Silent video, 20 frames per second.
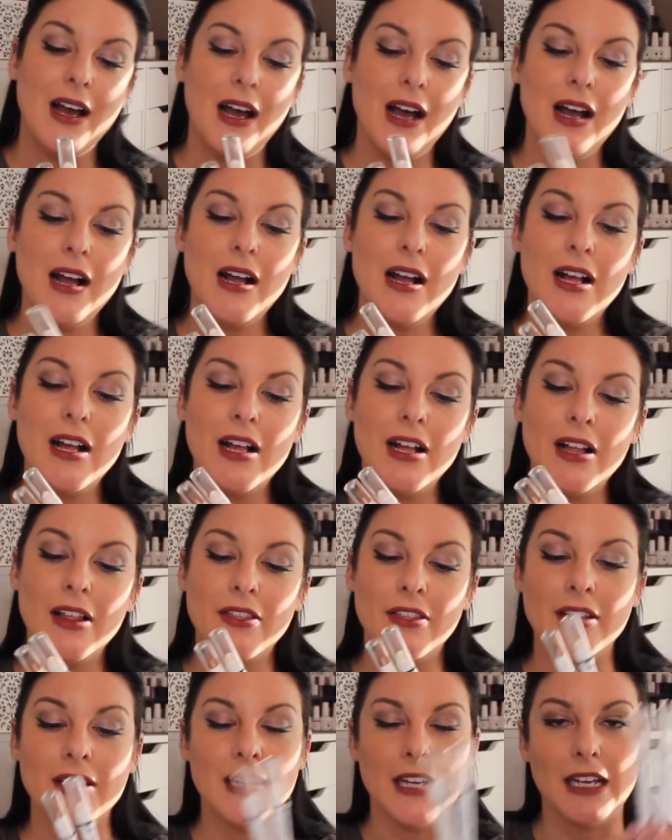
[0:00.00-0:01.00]

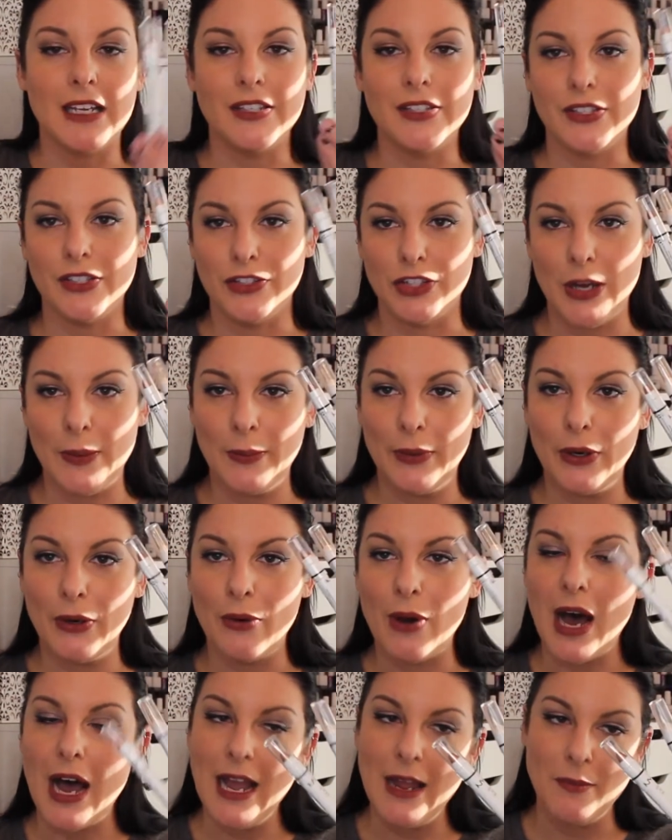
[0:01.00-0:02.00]
The NYX
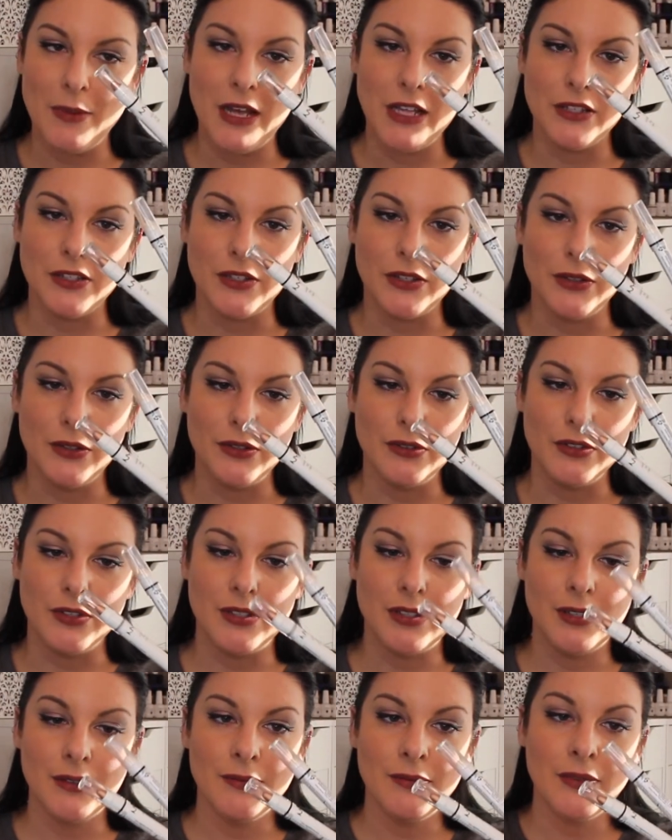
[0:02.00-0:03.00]
Jumbo Eye
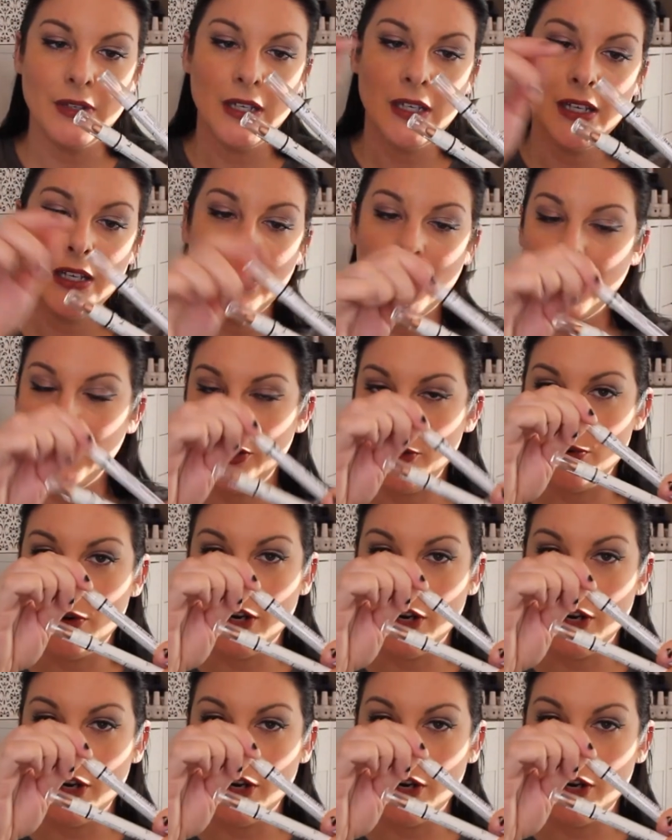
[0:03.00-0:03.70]
Pencils. You